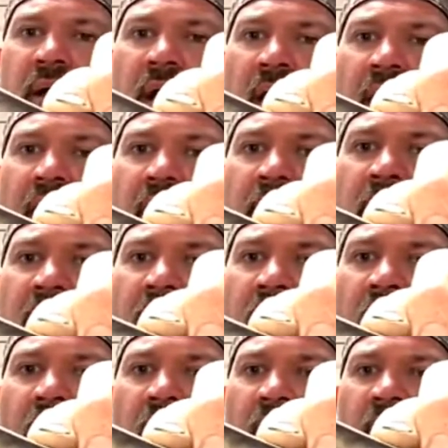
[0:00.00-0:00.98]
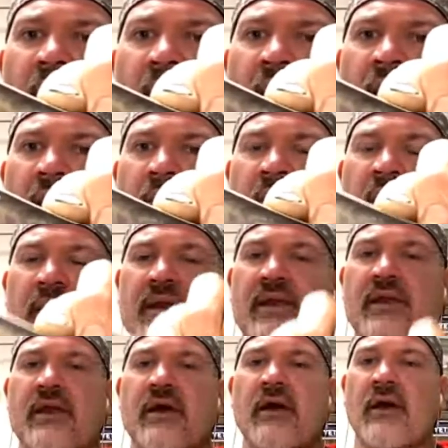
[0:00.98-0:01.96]
I am a I am a
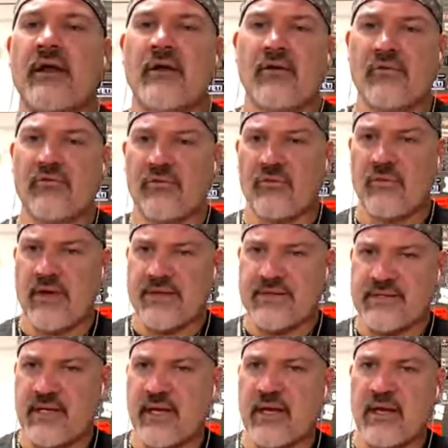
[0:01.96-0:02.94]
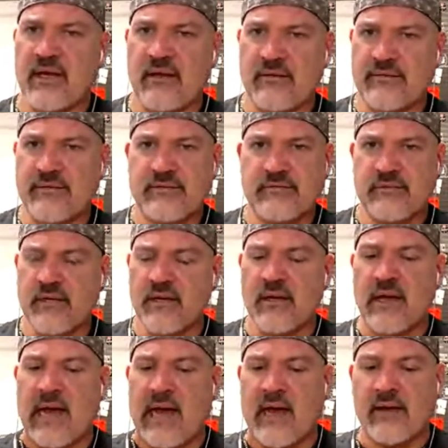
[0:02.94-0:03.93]
nut over Westinghouse.
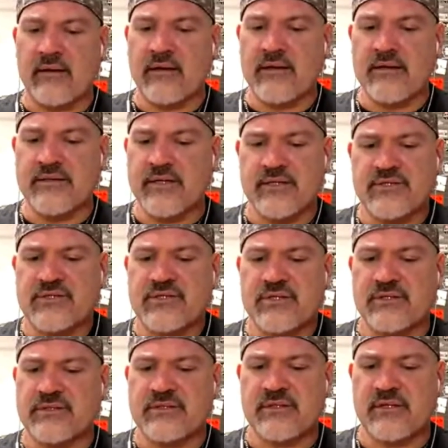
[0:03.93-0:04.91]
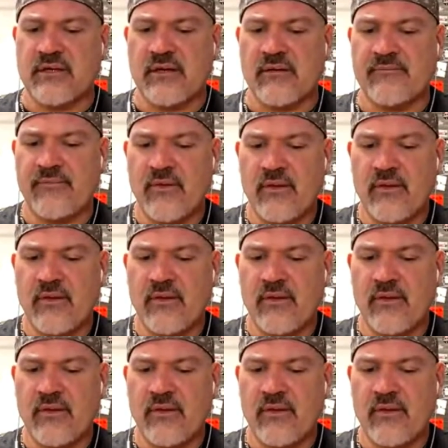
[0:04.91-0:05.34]
Uh, because it's just uh,